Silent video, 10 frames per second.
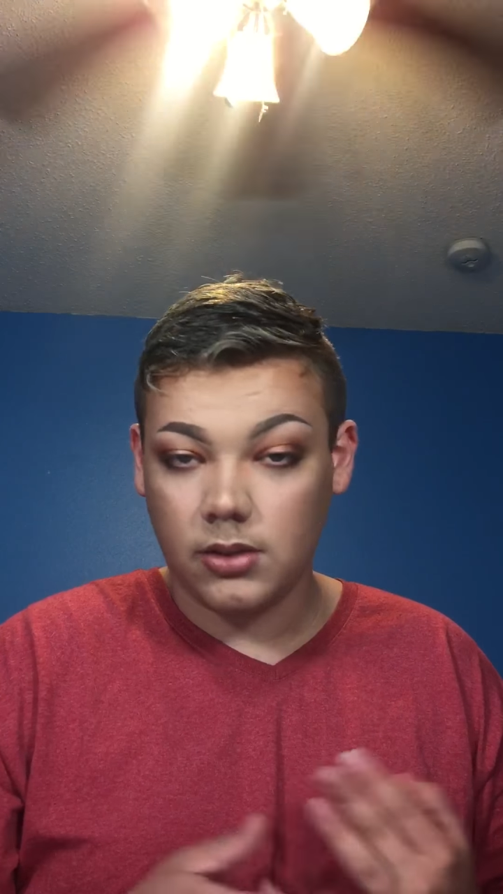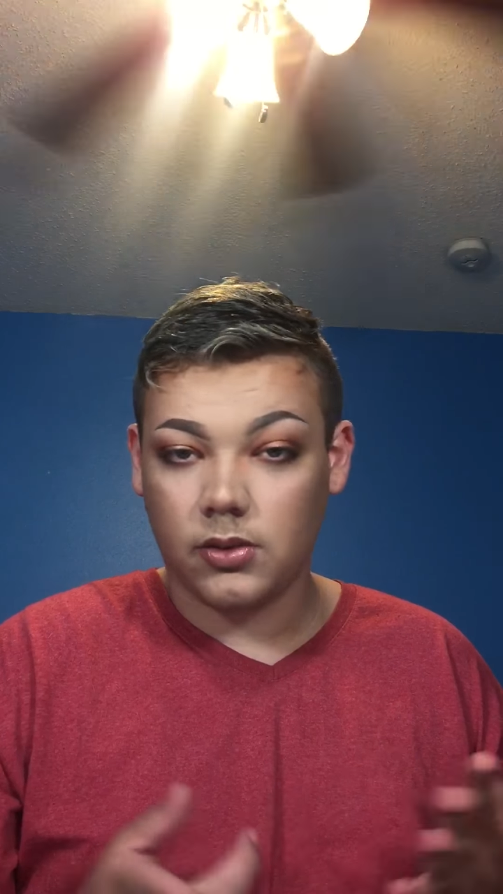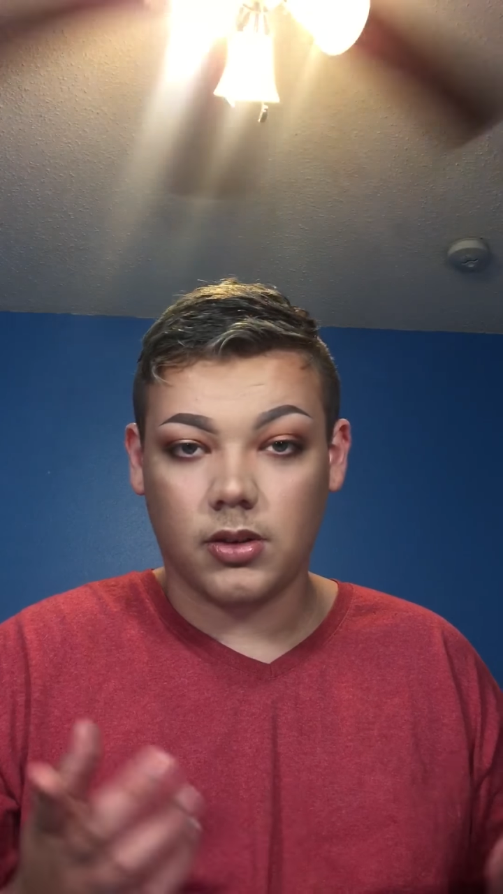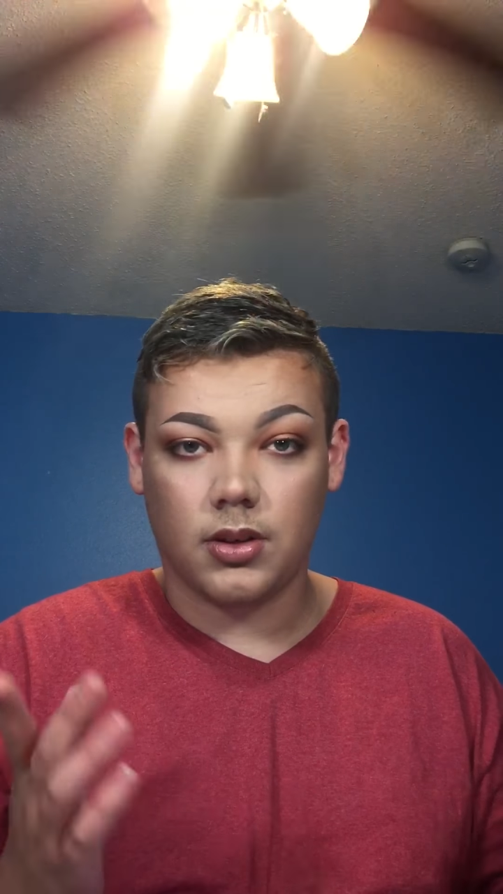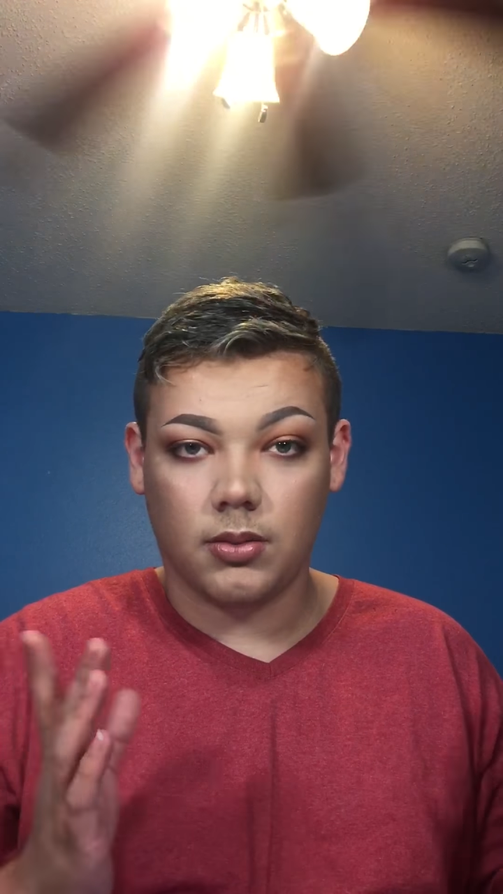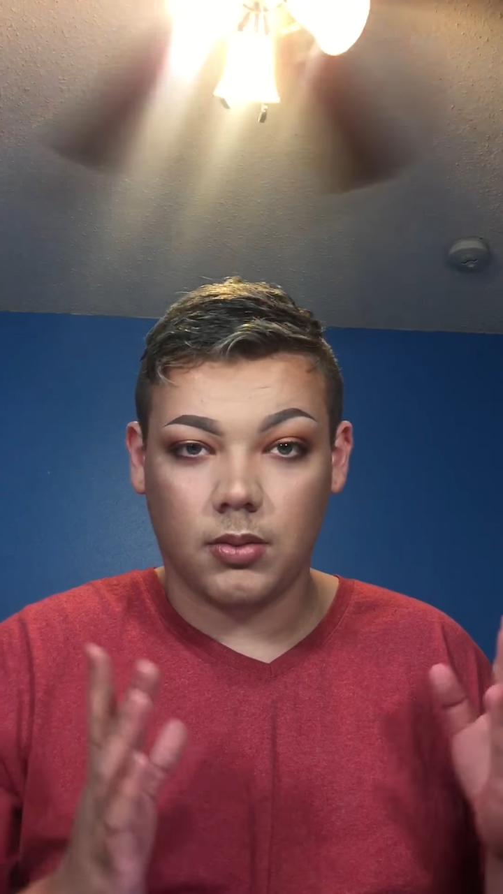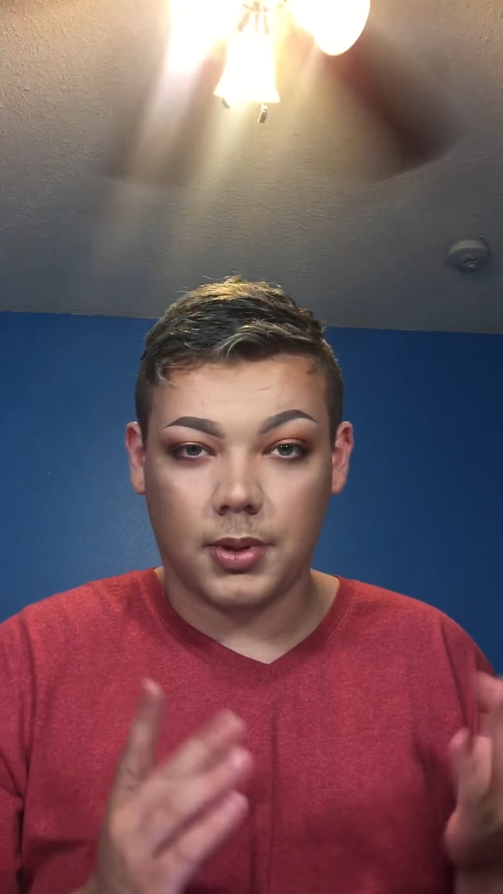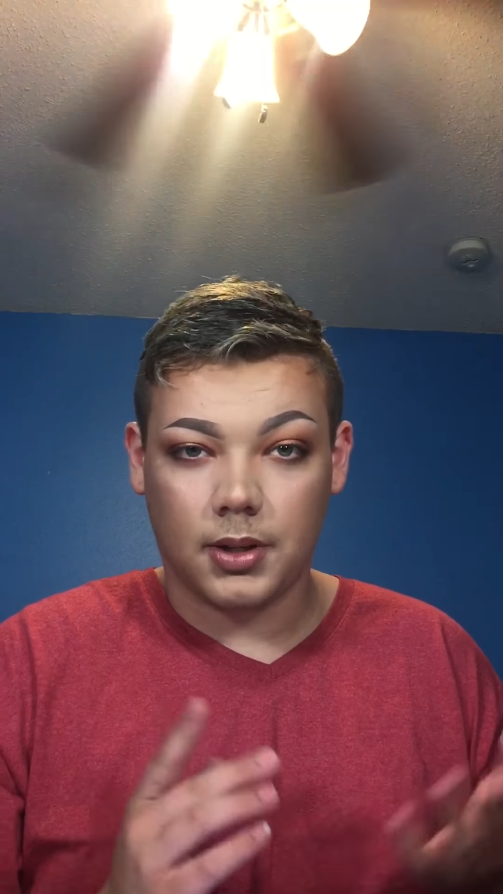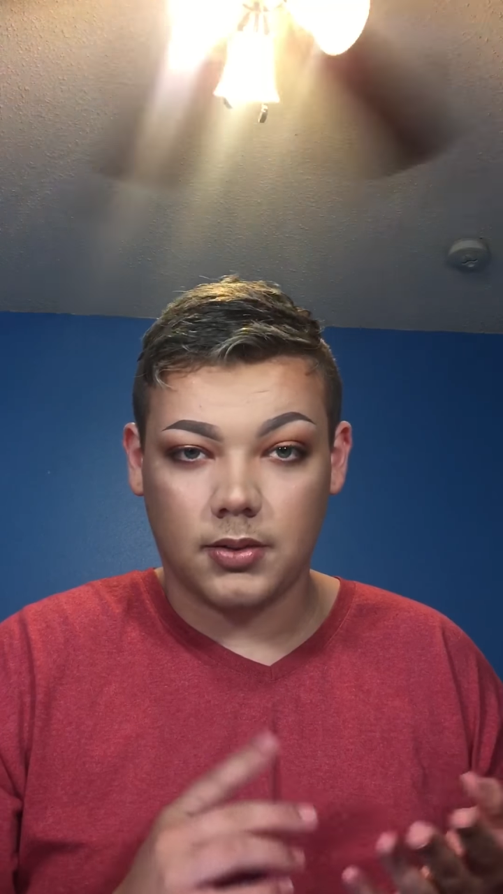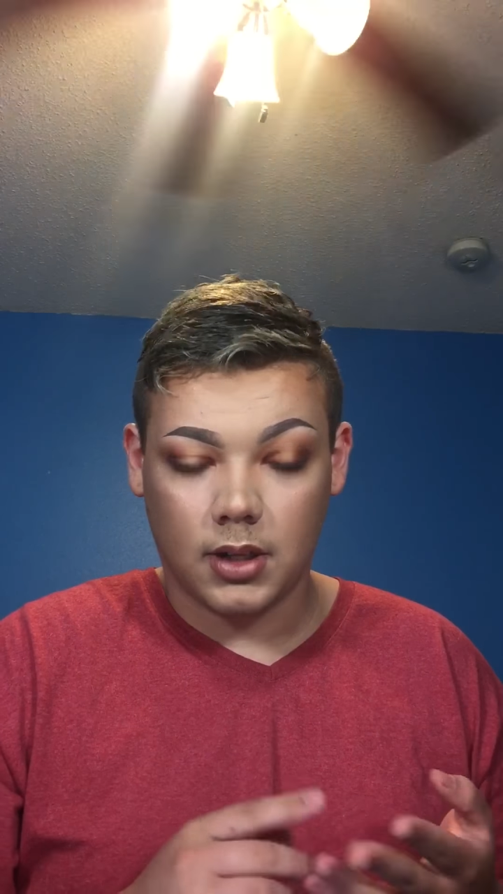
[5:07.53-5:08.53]
of course, is
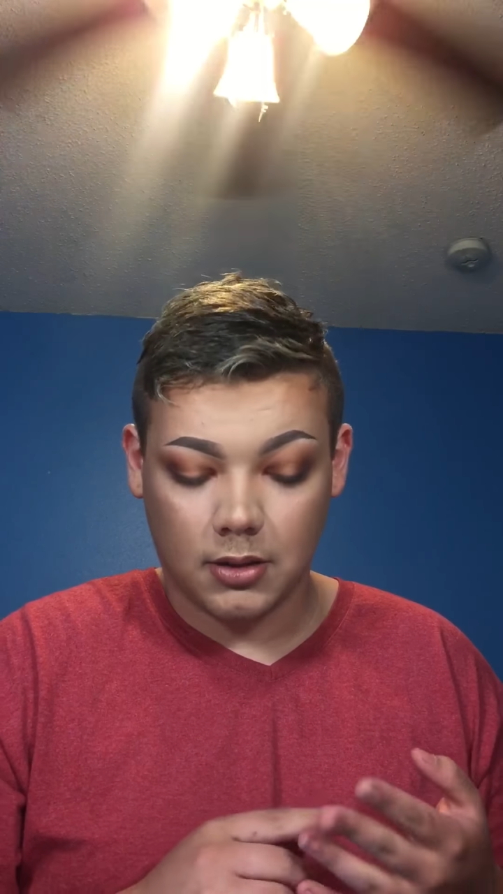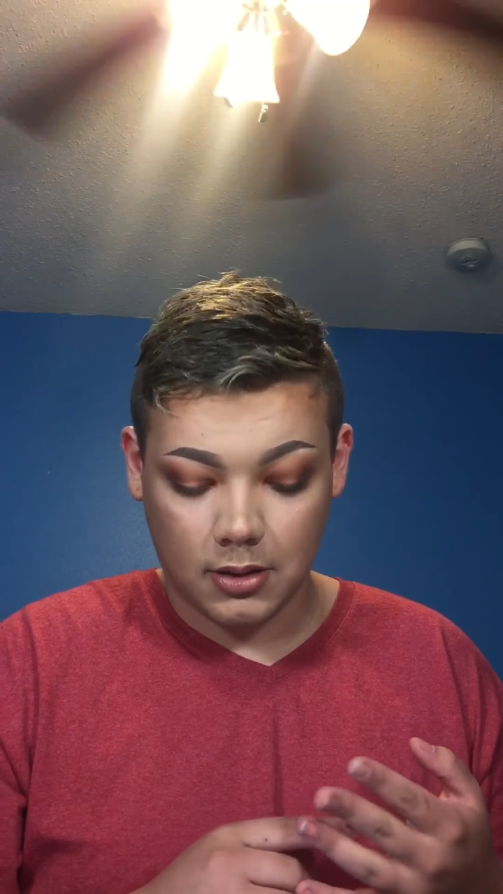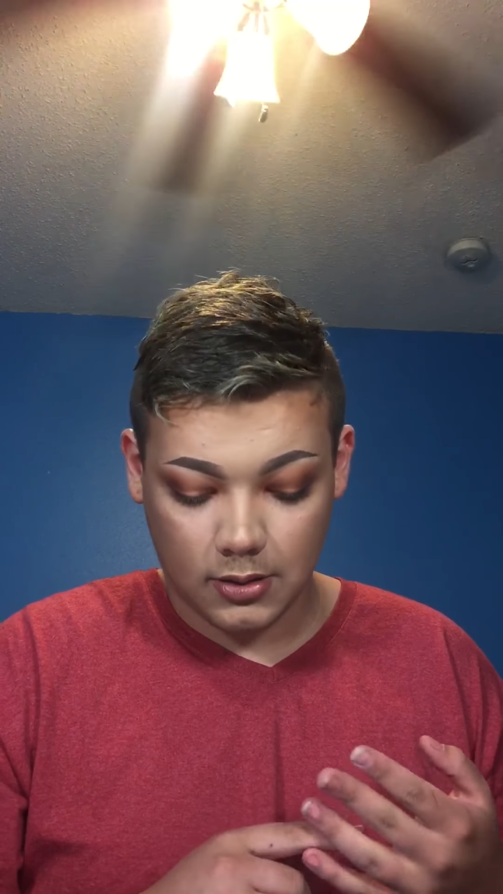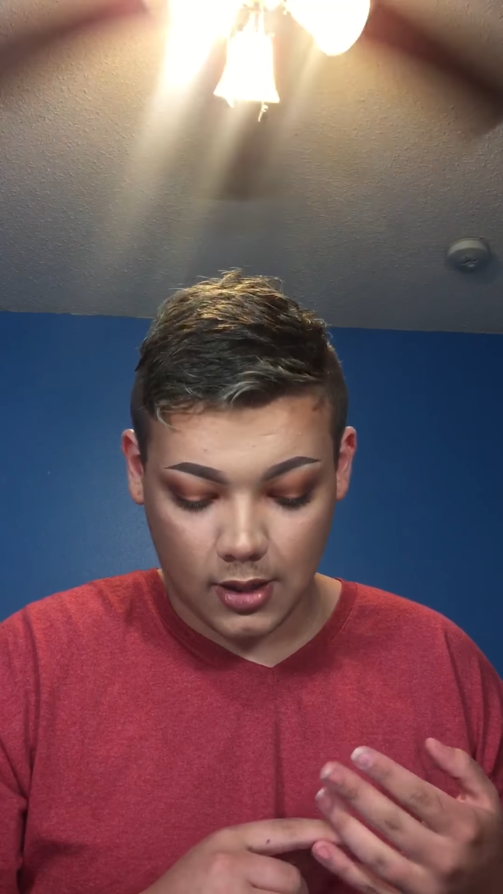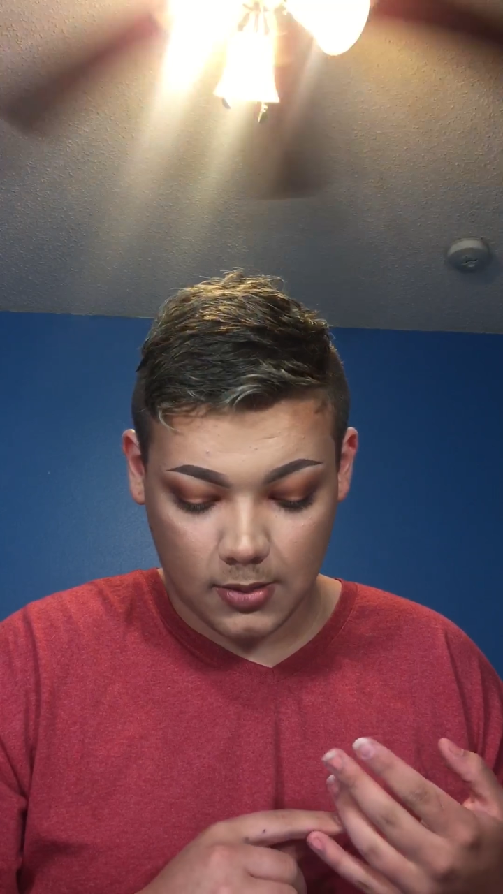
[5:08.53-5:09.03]
RuPaul's Drag Race,